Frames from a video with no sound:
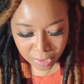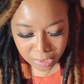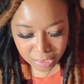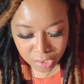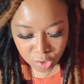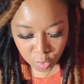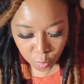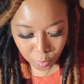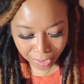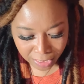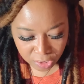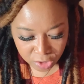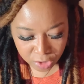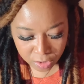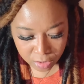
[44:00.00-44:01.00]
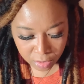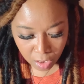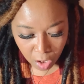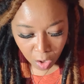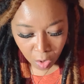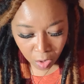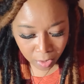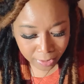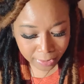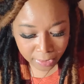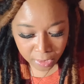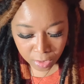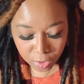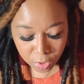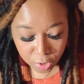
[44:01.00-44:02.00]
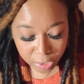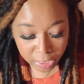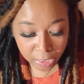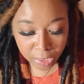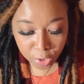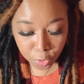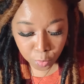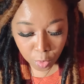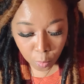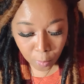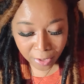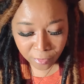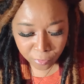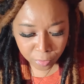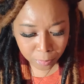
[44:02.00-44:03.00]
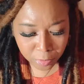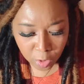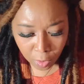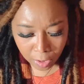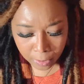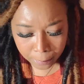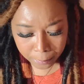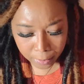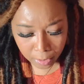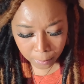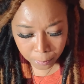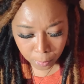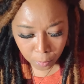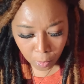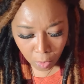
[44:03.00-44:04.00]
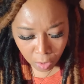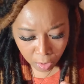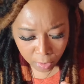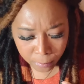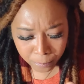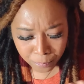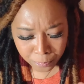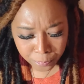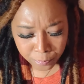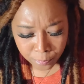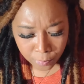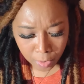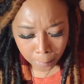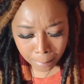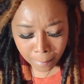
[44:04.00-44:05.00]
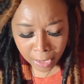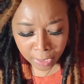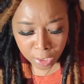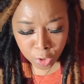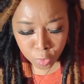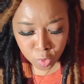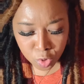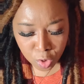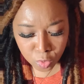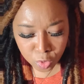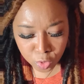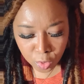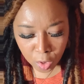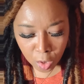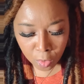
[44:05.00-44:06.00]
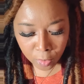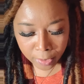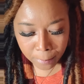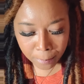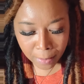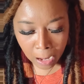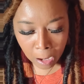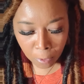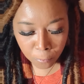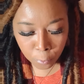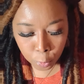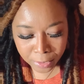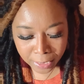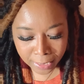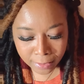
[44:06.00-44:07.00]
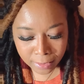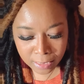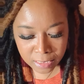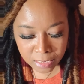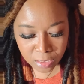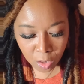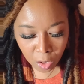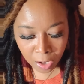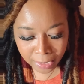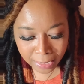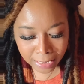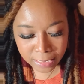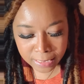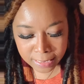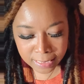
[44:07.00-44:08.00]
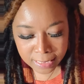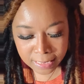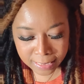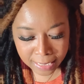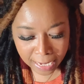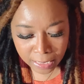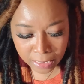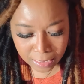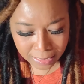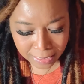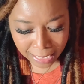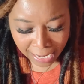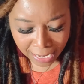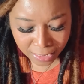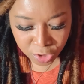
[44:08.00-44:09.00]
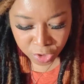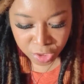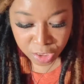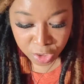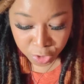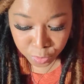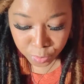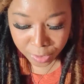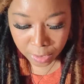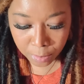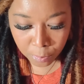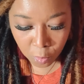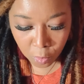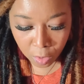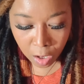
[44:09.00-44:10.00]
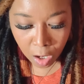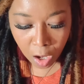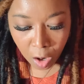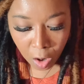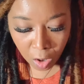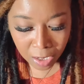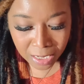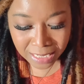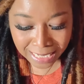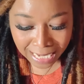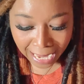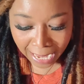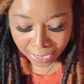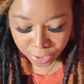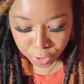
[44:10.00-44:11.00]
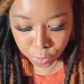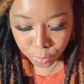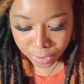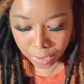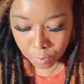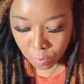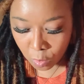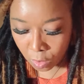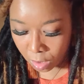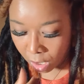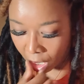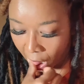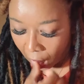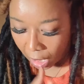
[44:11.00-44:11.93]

situation, or getting you away from dark people, or making you so strong and powerful that these dark entities can't attach to you anymore or attack you anymore.